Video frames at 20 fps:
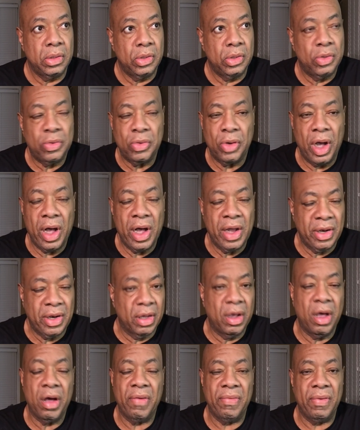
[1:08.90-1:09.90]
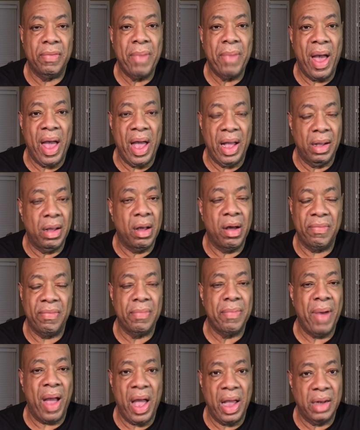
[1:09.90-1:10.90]
you're undercover, behind cover,
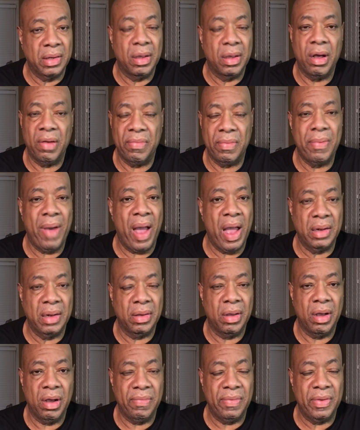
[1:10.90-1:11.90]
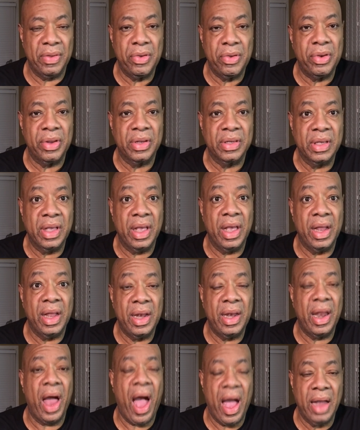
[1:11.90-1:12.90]
behind cover, behind cover, and you just
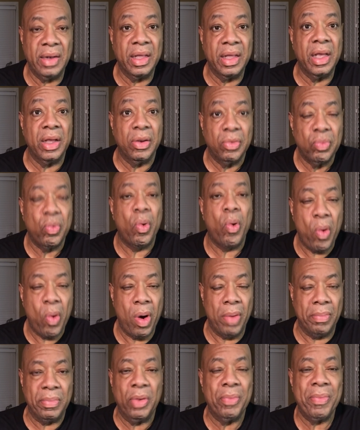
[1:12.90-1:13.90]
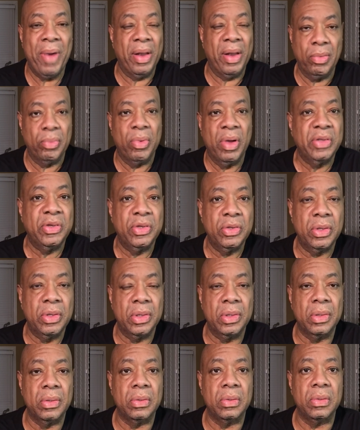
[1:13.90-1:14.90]
cannot get warm. No matter what you
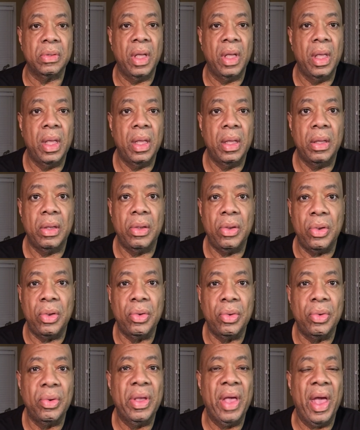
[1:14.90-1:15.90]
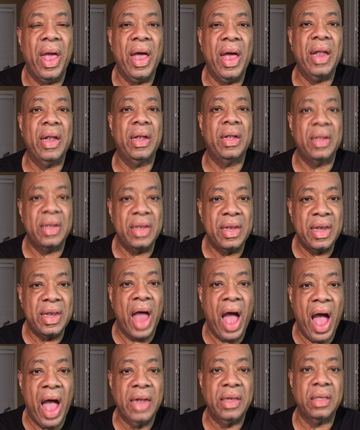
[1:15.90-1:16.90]
do, you
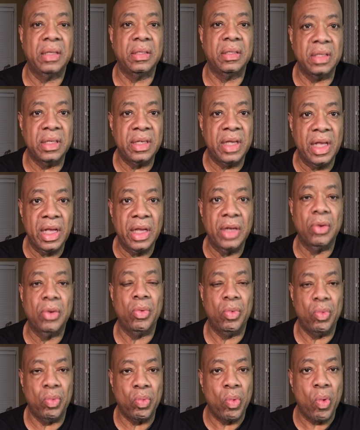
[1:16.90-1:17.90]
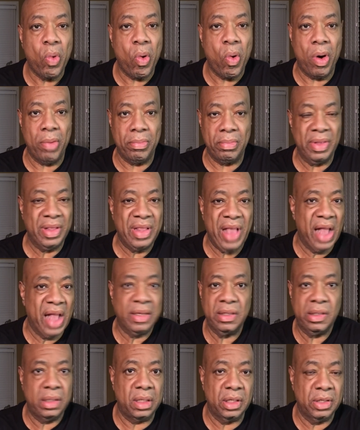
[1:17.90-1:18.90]
cannot get warm.
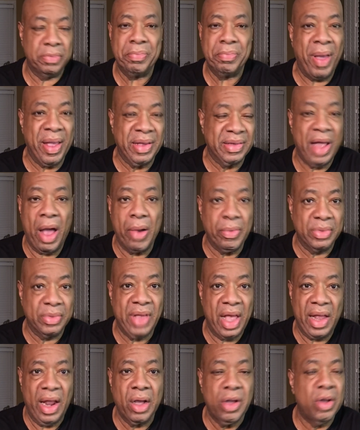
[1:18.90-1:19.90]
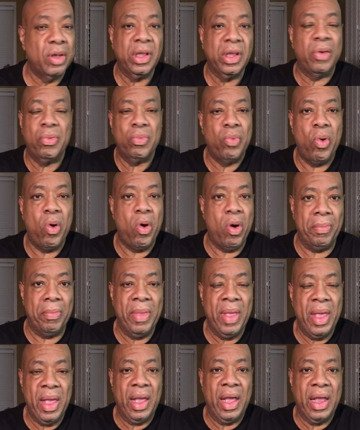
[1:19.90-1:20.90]
That's the space I was at. I couldn't get warm.
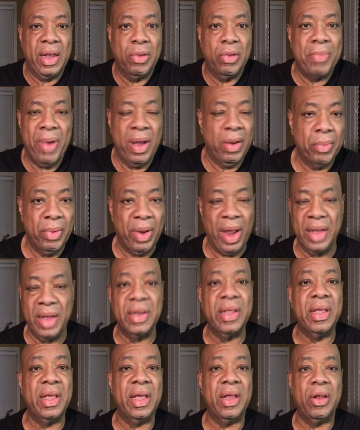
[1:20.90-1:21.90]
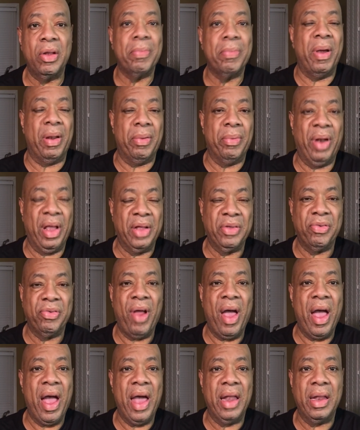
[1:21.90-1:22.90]
And no matter what I did, no matter what I
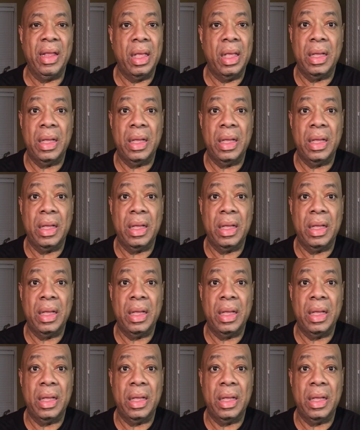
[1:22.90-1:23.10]
tried,